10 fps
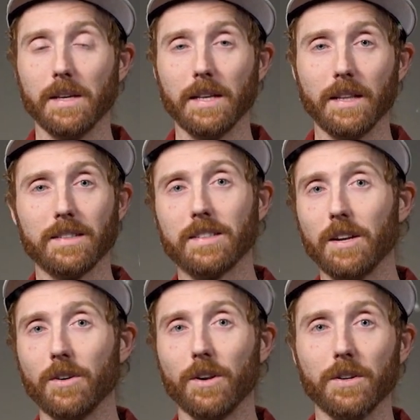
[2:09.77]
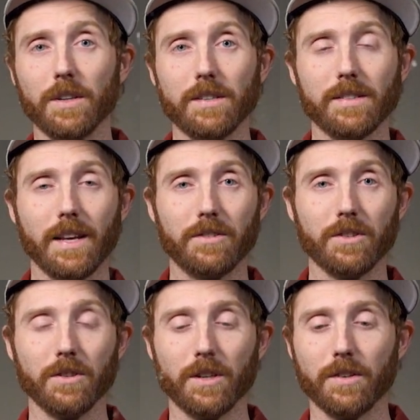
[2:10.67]
inline skater on your list that's
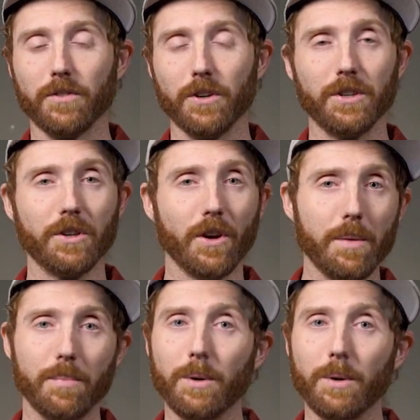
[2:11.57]
just looking for a great